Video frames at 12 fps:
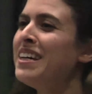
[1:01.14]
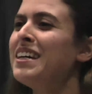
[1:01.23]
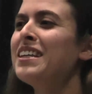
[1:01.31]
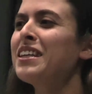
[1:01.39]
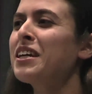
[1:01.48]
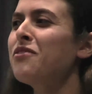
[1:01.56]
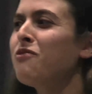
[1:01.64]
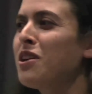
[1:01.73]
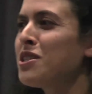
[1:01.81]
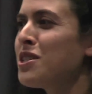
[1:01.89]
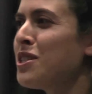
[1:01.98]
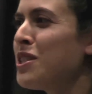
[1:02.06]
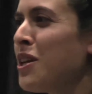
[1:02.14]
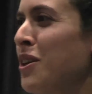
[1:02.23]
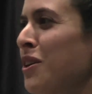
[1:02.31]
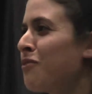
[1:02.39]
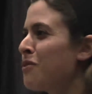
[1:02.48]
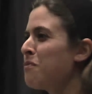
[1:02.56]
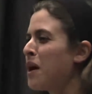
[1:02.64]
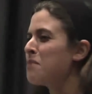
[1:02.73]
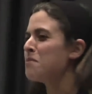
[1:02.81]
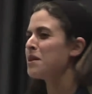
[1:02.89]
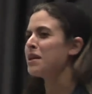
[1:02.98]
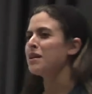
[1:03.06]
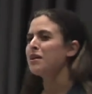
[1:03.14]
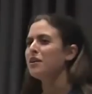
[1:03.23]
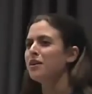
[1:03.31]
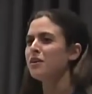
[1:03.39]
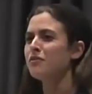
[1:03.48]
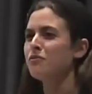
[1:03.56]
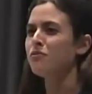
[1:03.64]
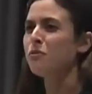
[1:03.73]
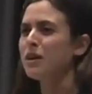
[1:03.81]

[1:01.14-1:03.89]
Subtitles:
in the convention center remind me of